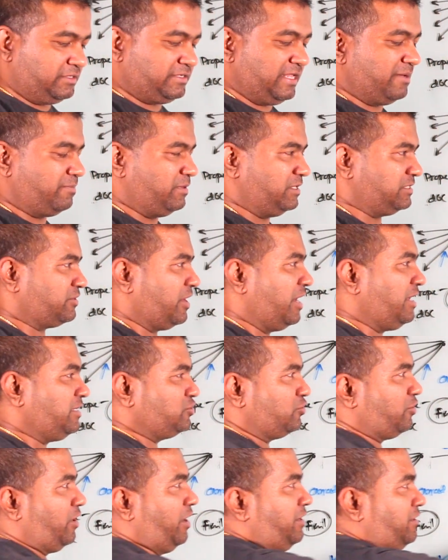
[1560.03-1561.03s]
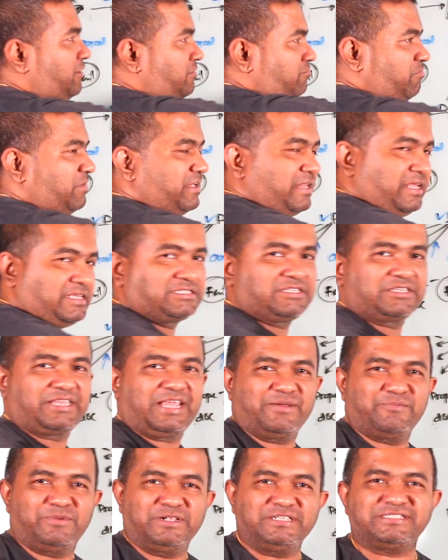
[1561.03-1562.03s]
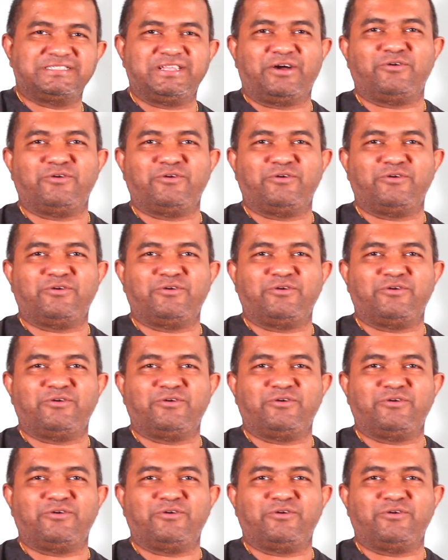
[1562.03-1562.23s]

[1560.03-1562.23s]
tables, right? So I erase the tables.